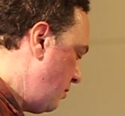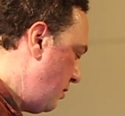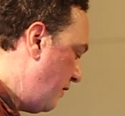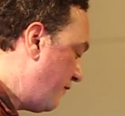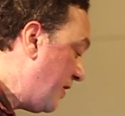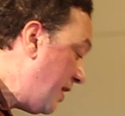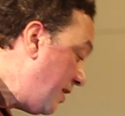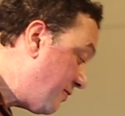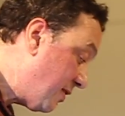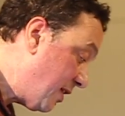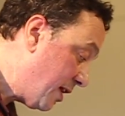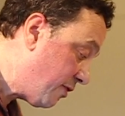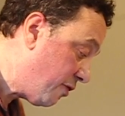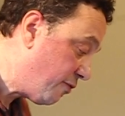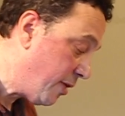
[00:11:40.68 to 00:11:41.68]
If an
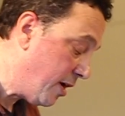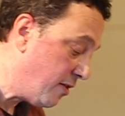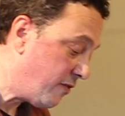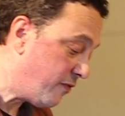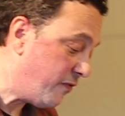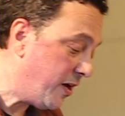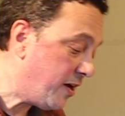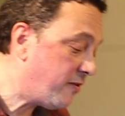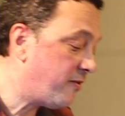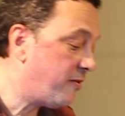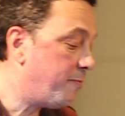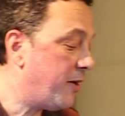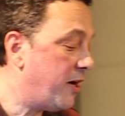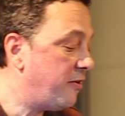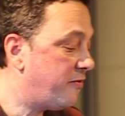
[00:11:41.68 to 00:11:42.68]
intellect
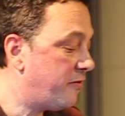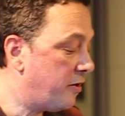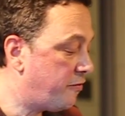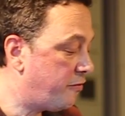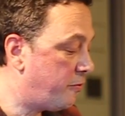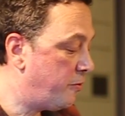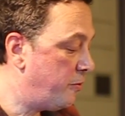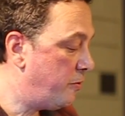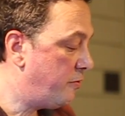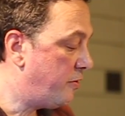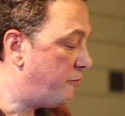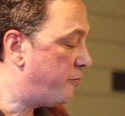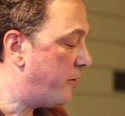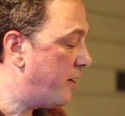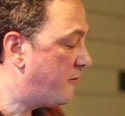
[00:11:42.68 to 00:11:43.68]
transfixed by such
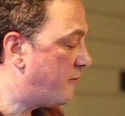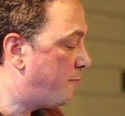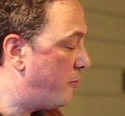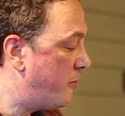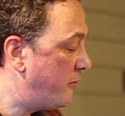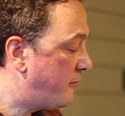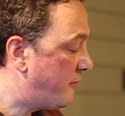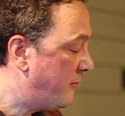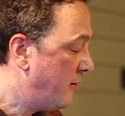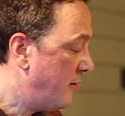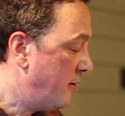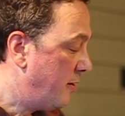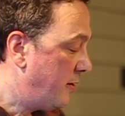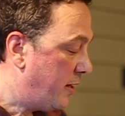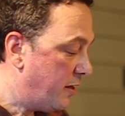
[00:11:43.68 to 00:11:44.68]
crude transports
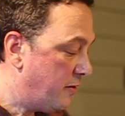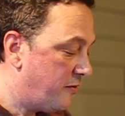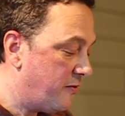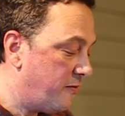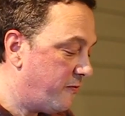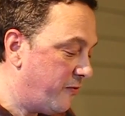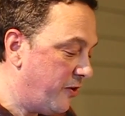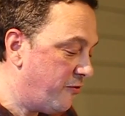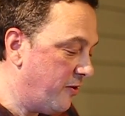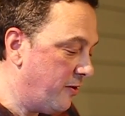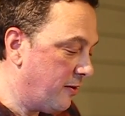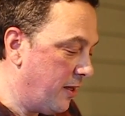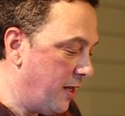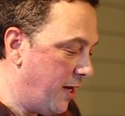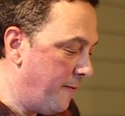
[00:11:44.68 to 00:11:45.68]
can
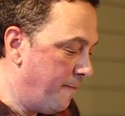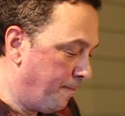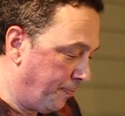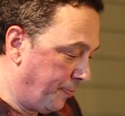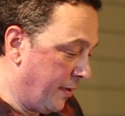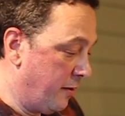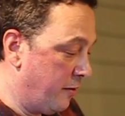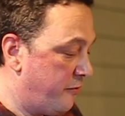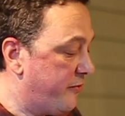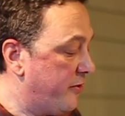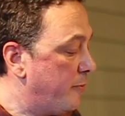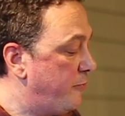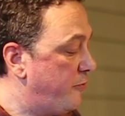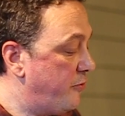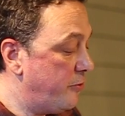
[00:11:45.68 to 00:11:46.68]
sufficiently
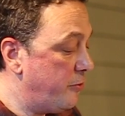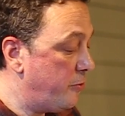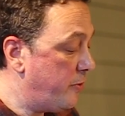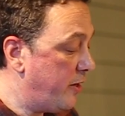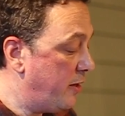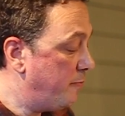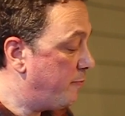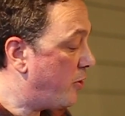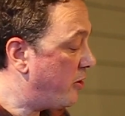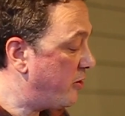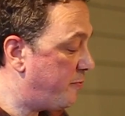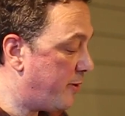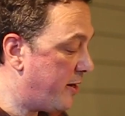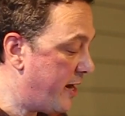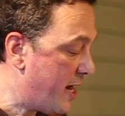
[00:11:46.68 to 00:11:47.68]
subdue, in
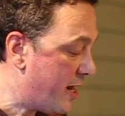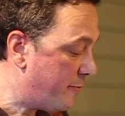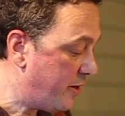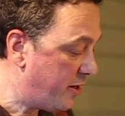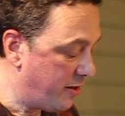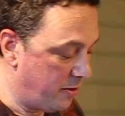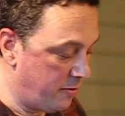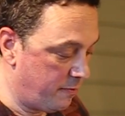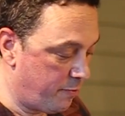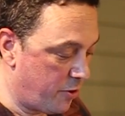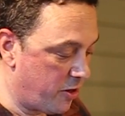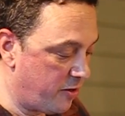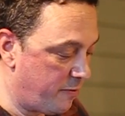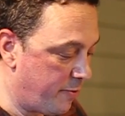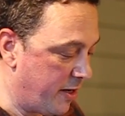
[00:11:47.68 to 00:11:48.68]
part by habit, in
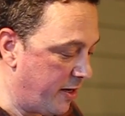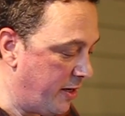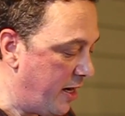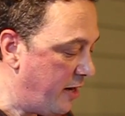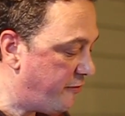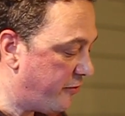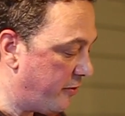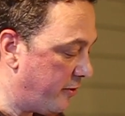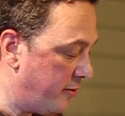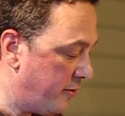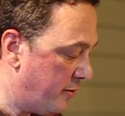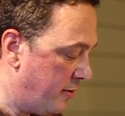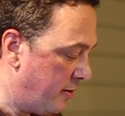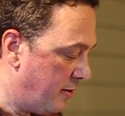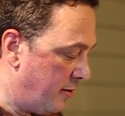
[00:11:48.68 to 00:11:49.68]
part by nature,
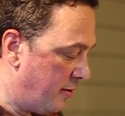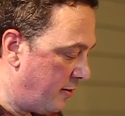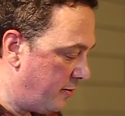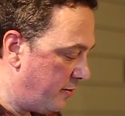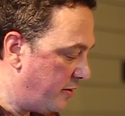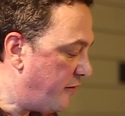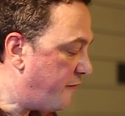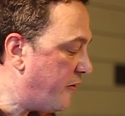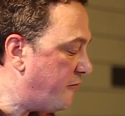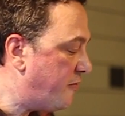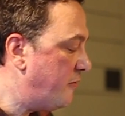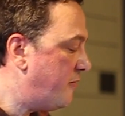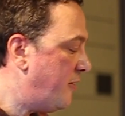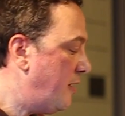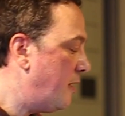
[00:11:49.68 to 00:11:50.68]
the
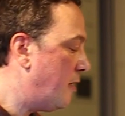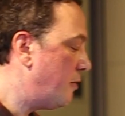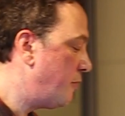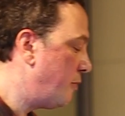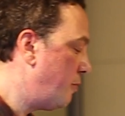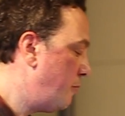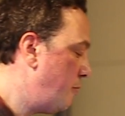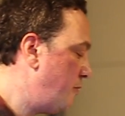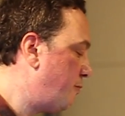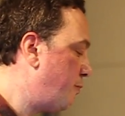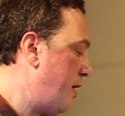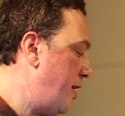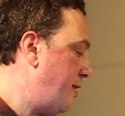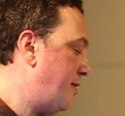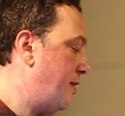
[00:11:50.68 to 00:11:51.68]
deficiency under whose
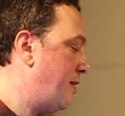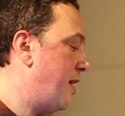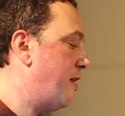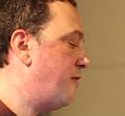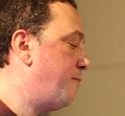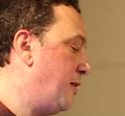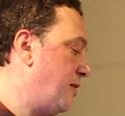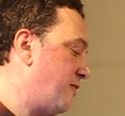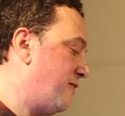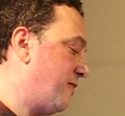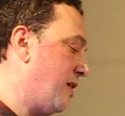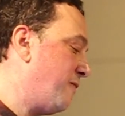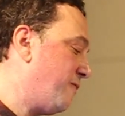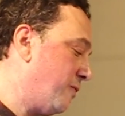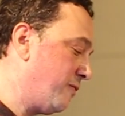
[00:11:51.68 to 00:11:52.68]
weight it has been
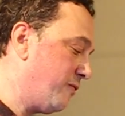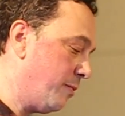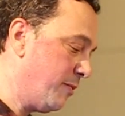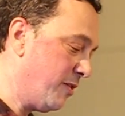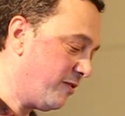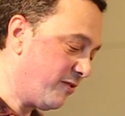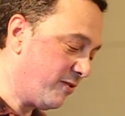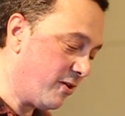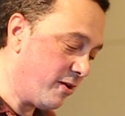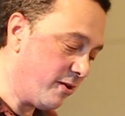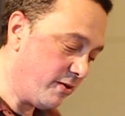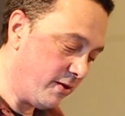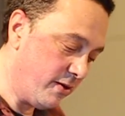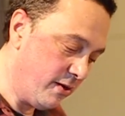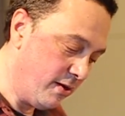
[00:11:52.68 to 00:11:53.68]
stifled from the start,